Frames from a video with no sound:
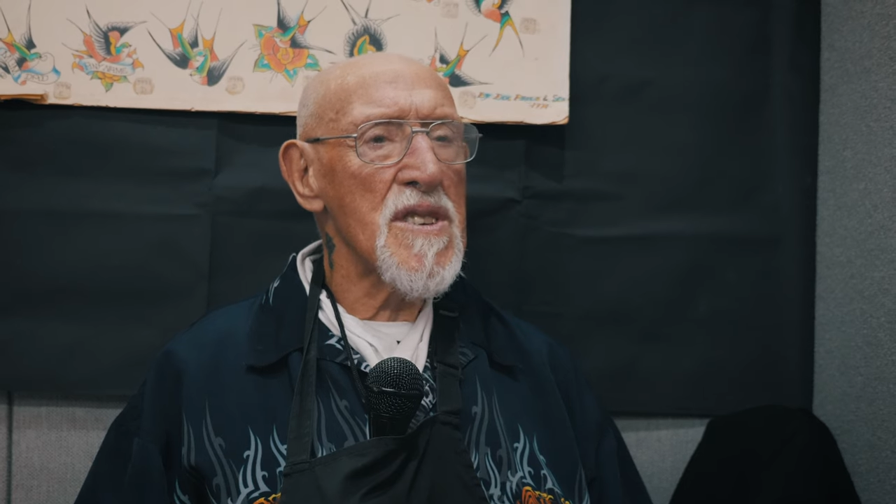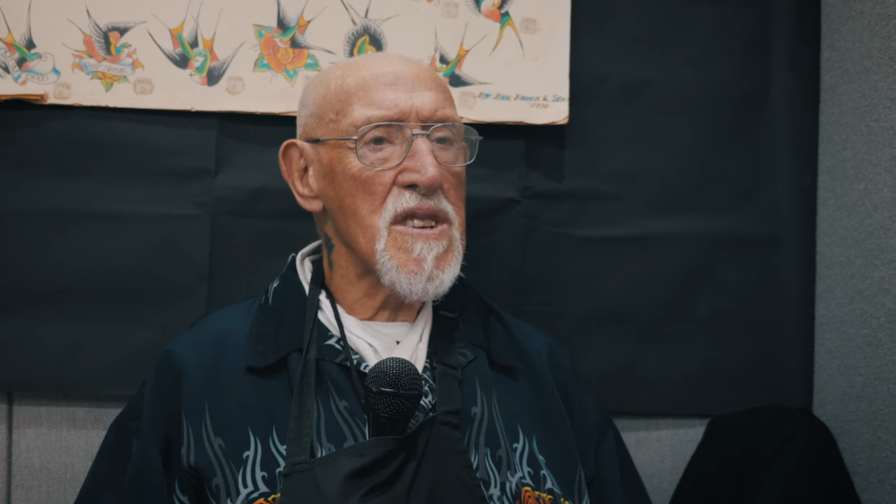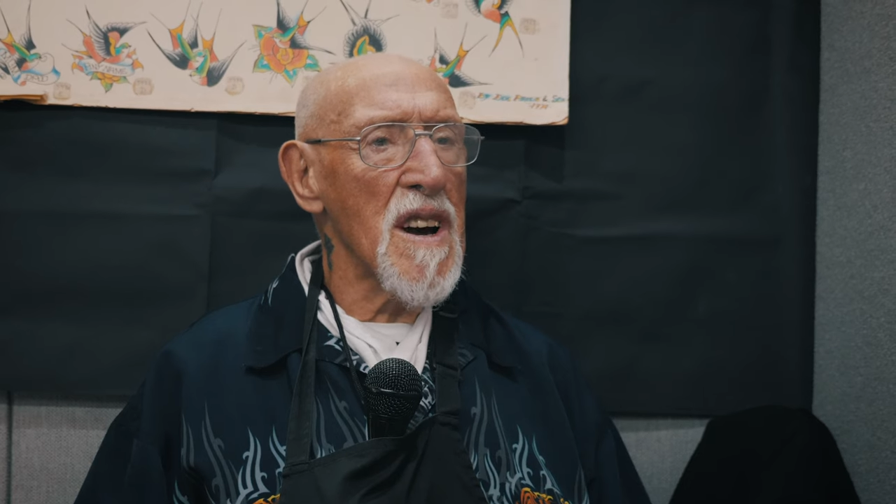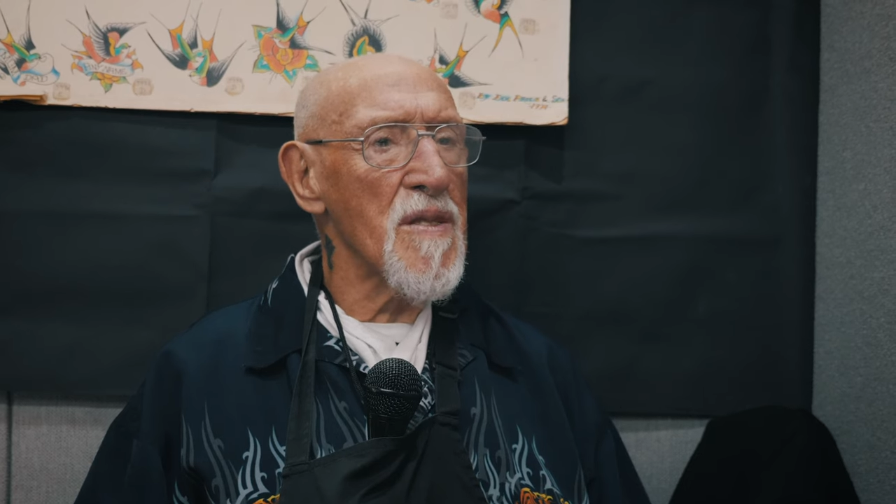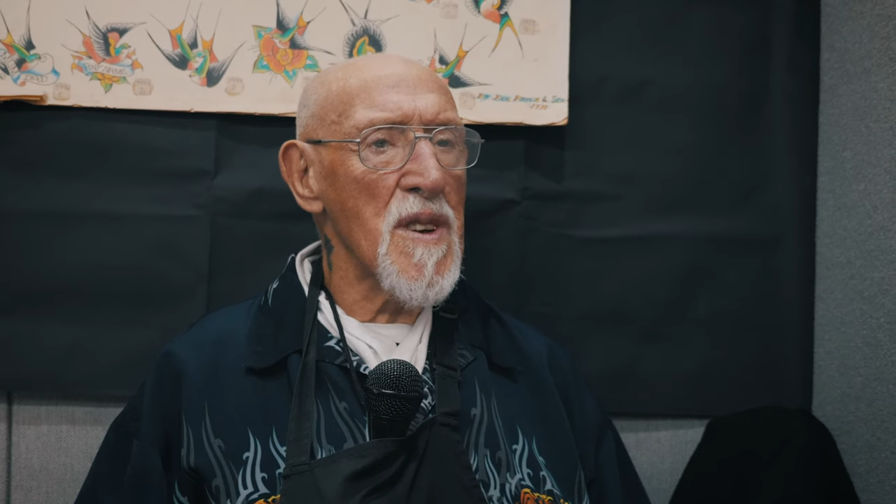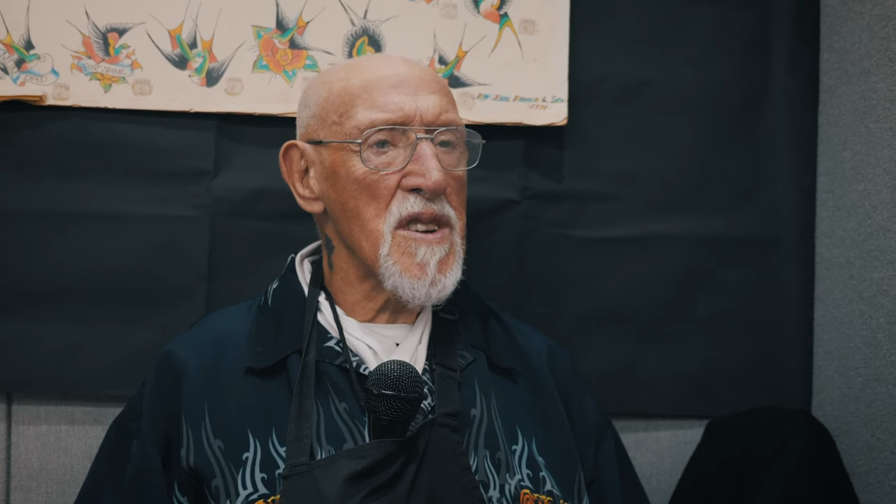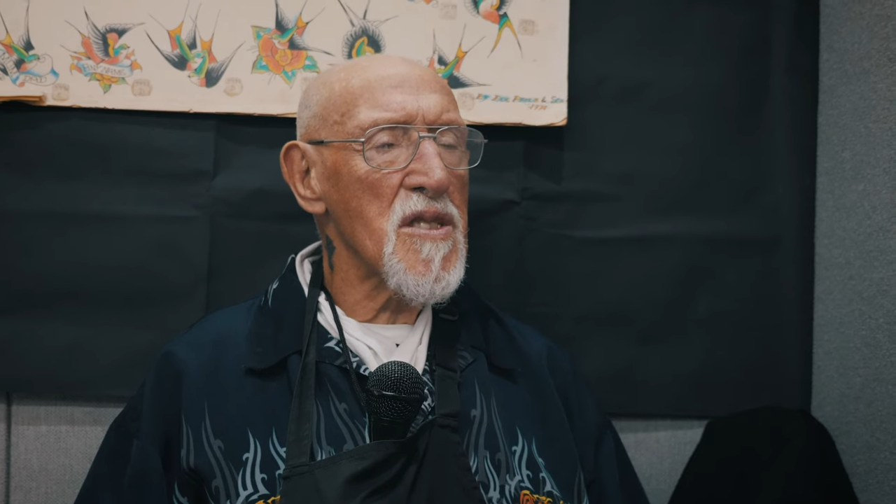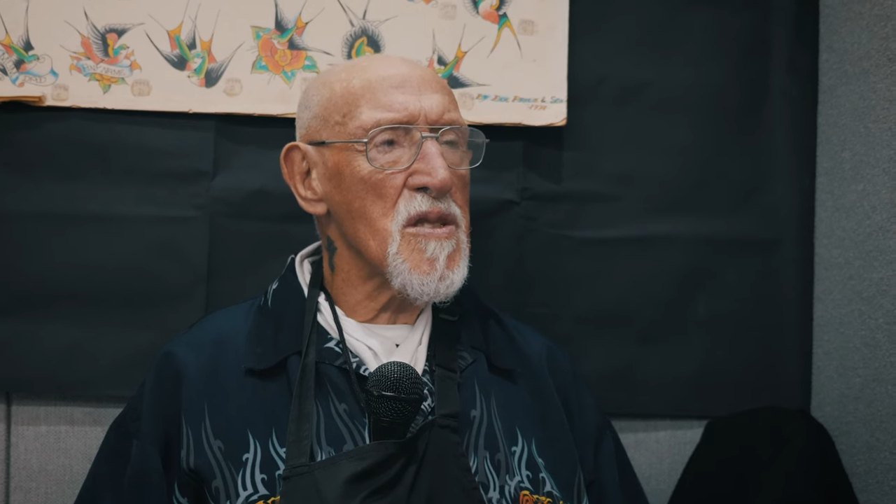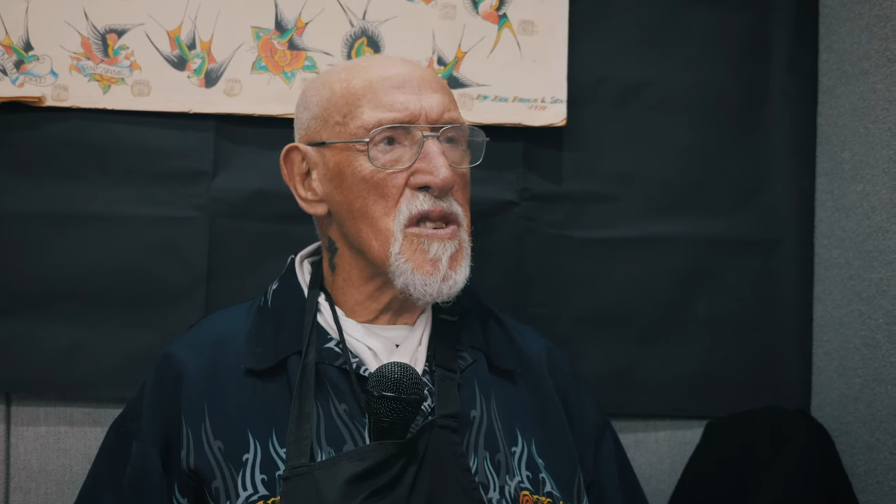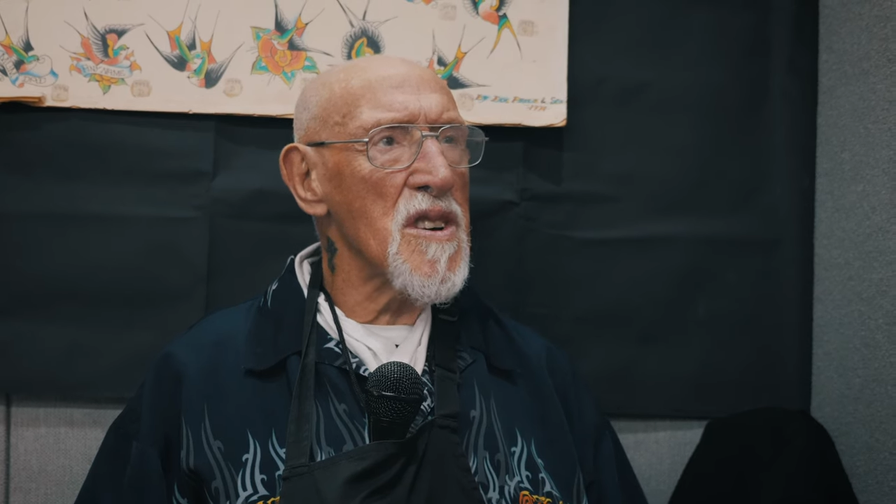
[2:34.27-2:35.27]
stuff
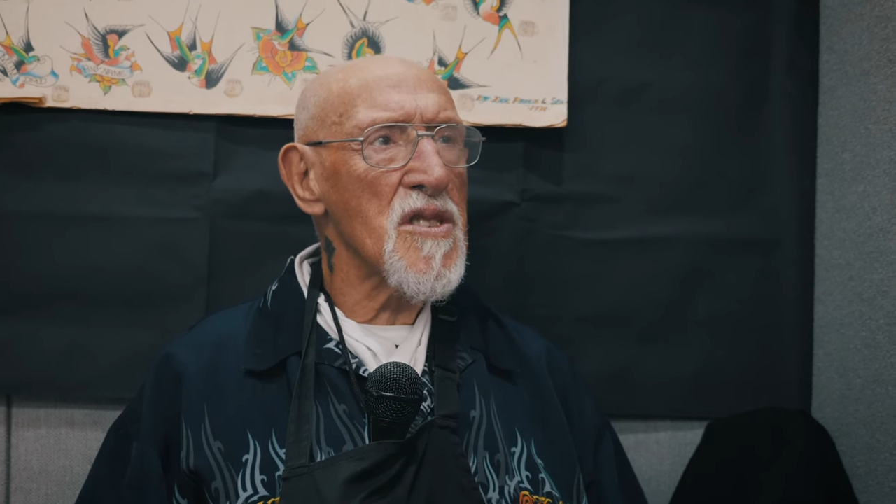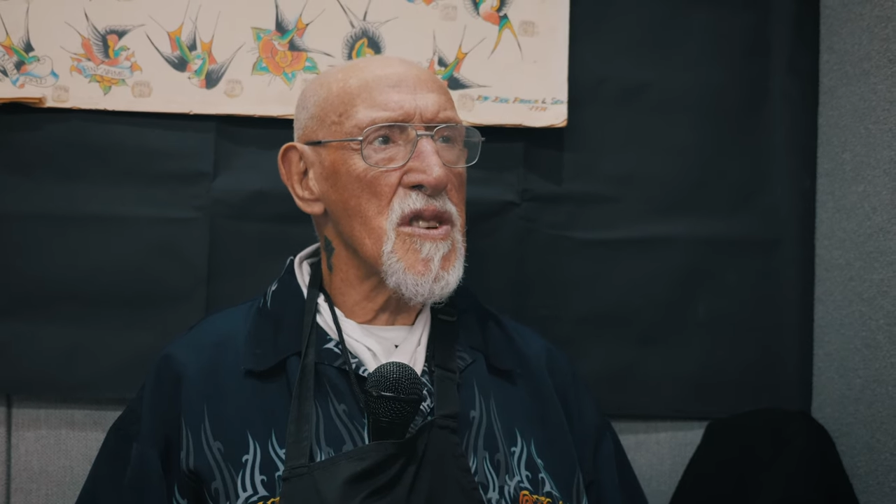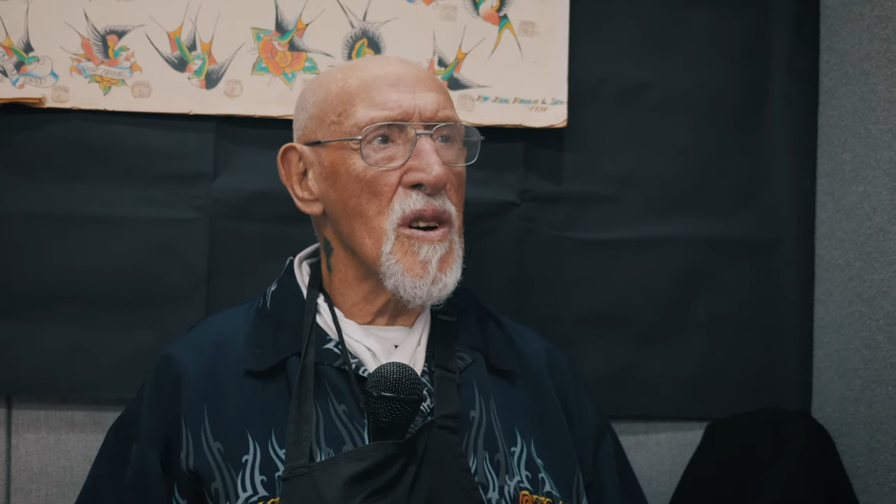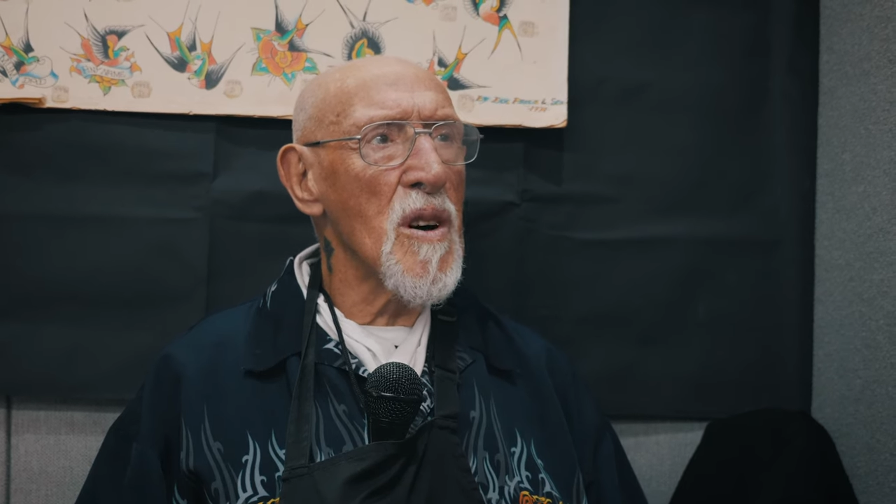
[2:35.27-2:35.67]
that's just,